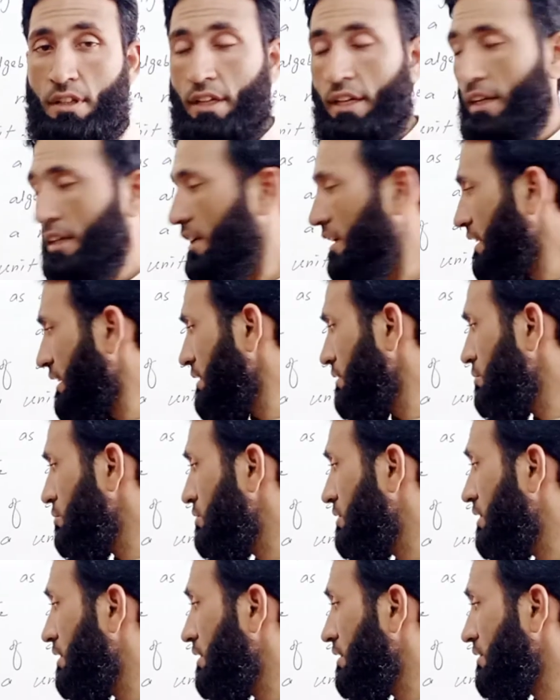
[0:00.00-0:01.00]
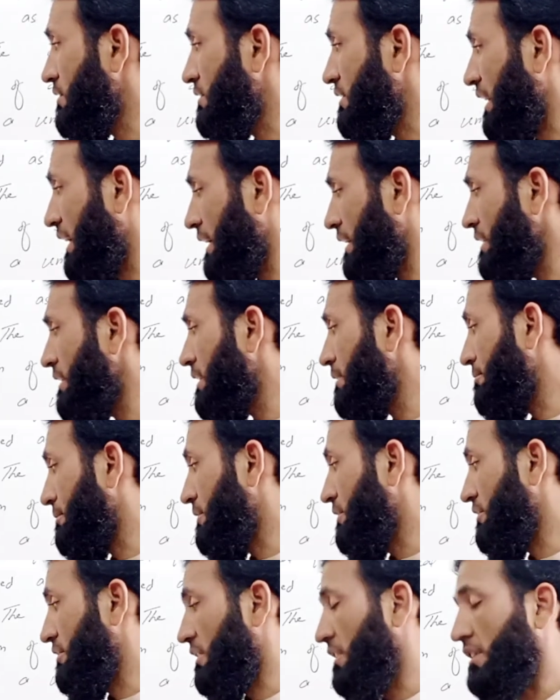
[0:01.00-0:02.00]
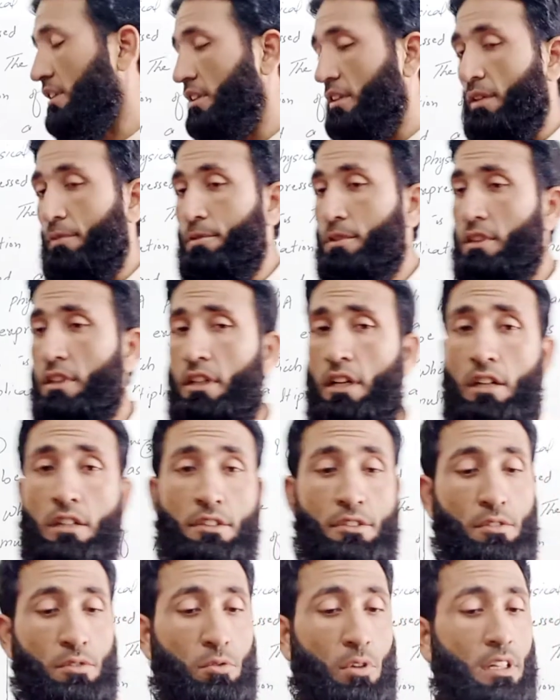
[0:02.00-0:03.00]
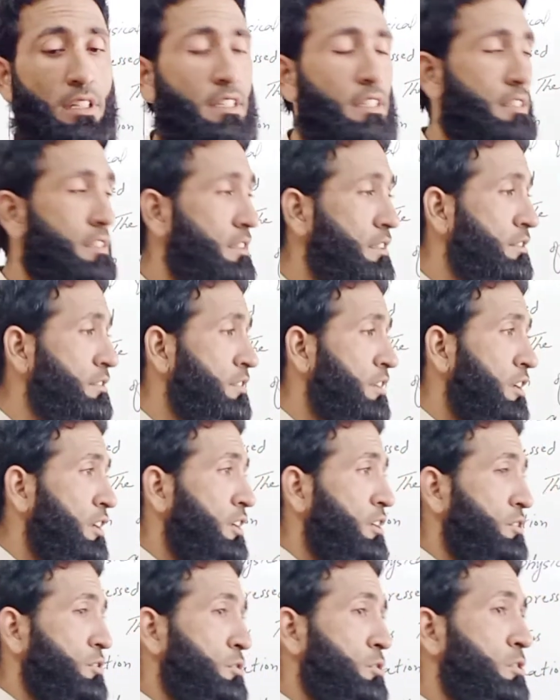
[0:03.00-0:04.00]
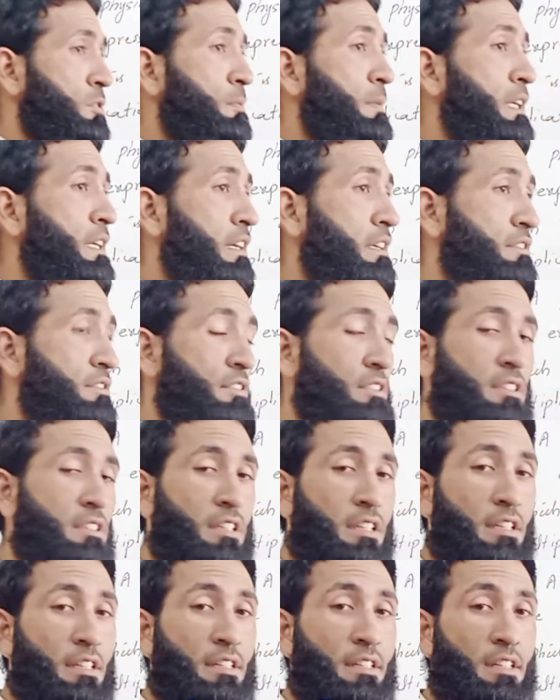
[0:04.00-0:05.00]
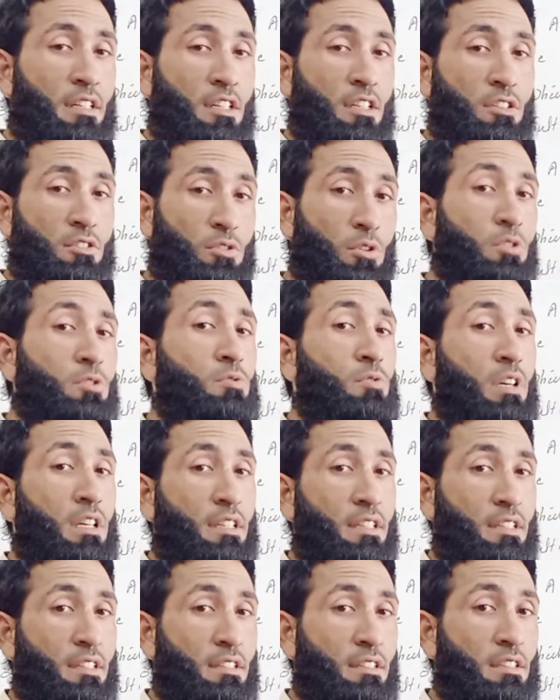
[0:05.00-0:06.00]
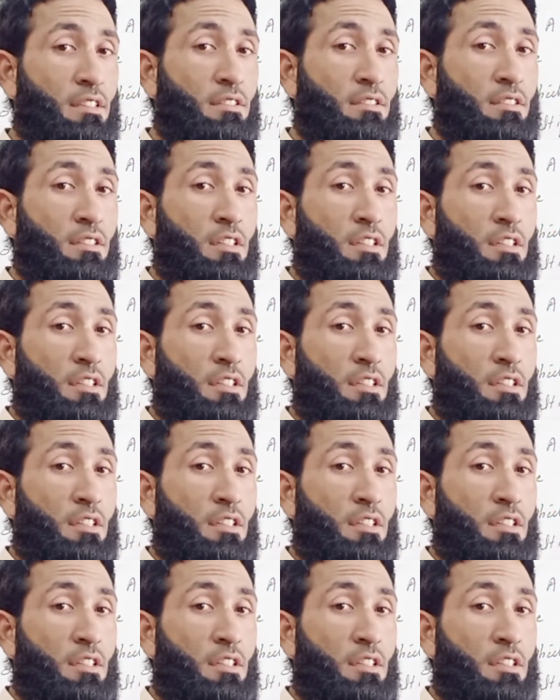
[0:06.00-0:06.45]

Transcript: According to the second definition, the physical quantities should be considered those quantities